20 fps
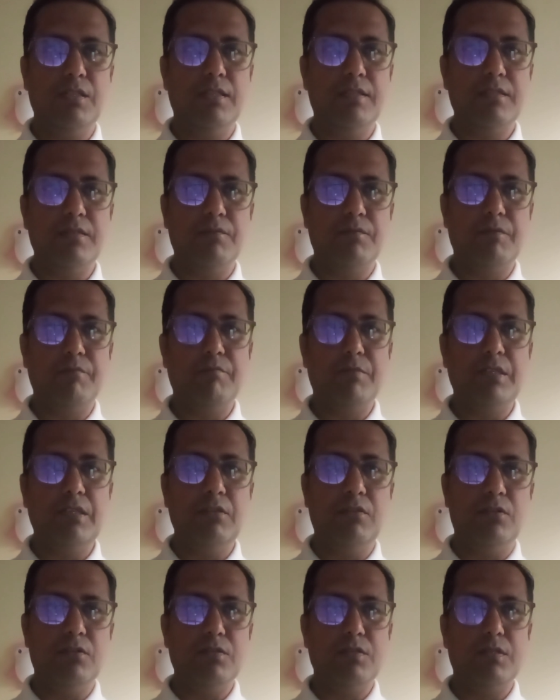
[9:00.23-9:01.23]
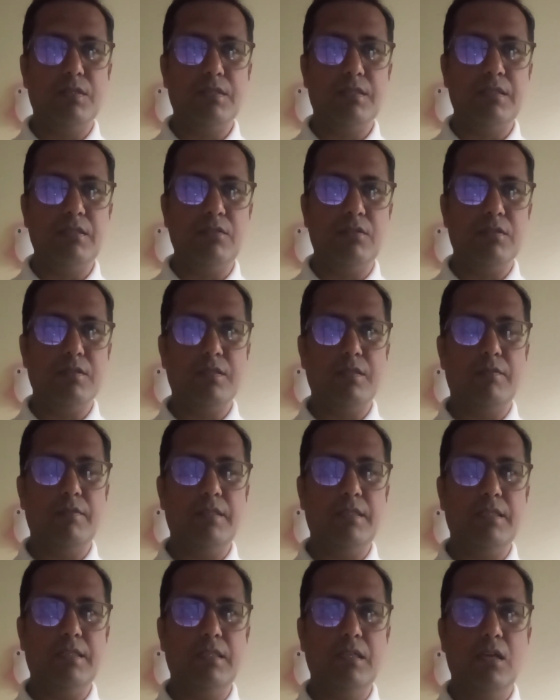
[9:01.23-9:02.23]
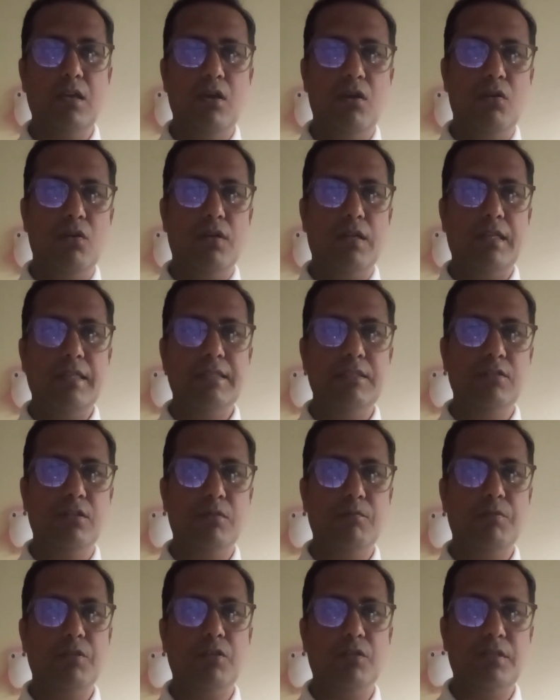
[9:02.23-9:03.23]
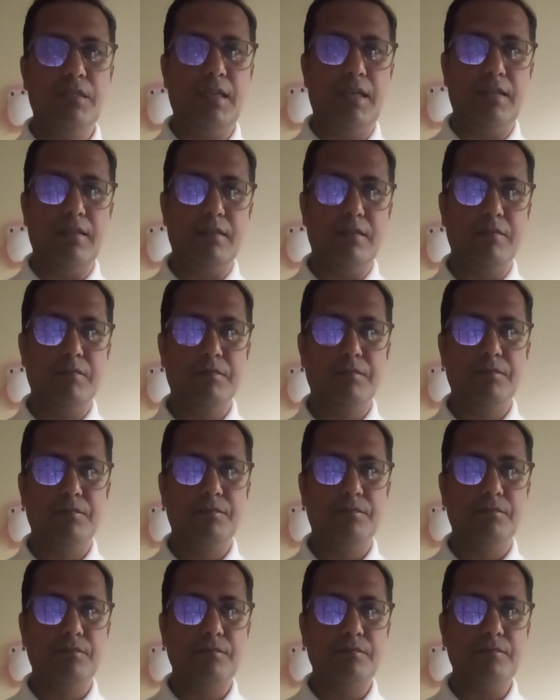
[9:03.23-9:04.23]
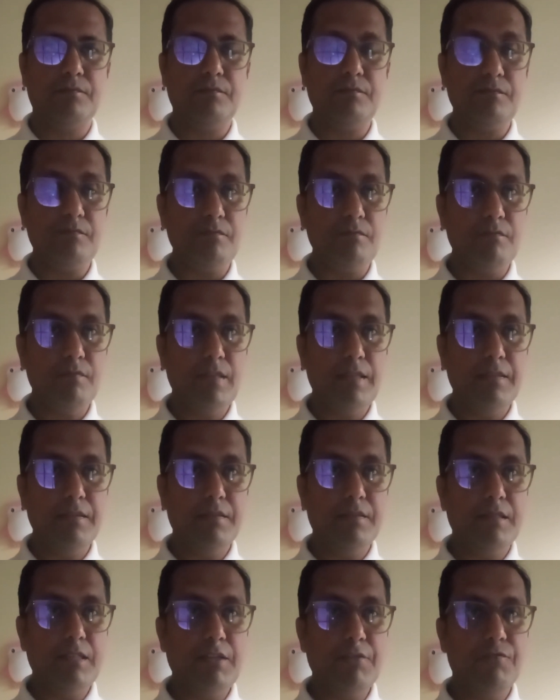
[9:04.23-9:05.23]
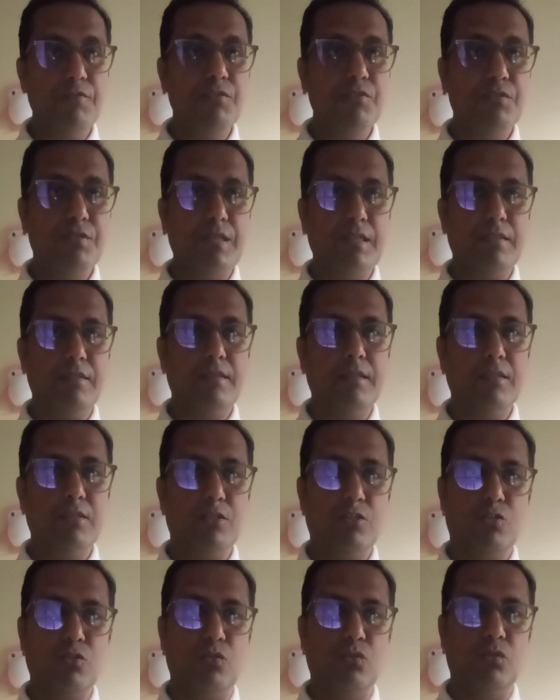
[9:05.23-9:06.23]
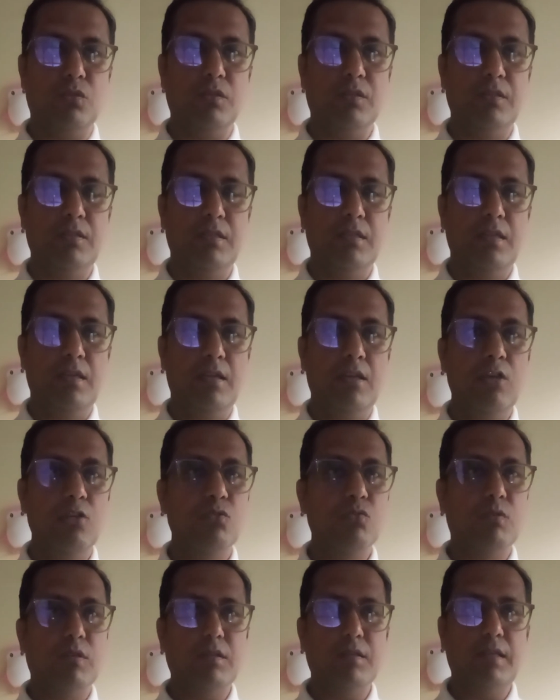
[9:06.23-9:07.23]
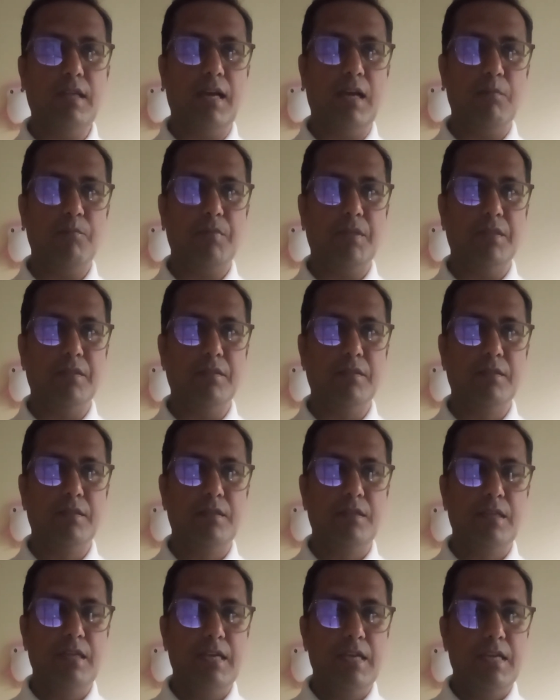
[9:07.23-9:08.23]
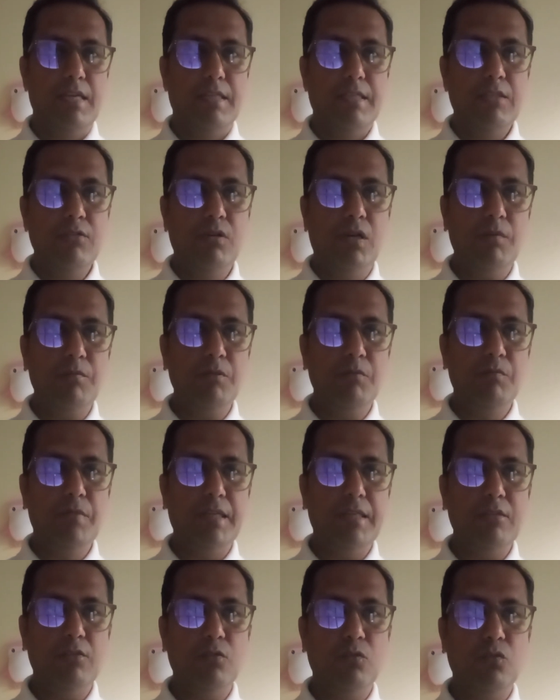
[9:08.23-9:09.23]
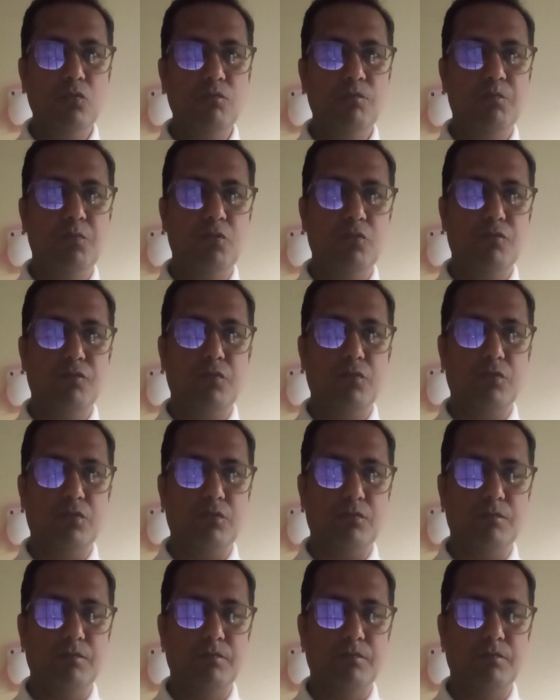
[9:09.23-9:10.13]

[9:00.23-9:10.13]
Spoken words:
let's say, 50 or 60 or 70 or 80 or beyond that. If you set this tone, so what will happen? You have to make your own portfolio.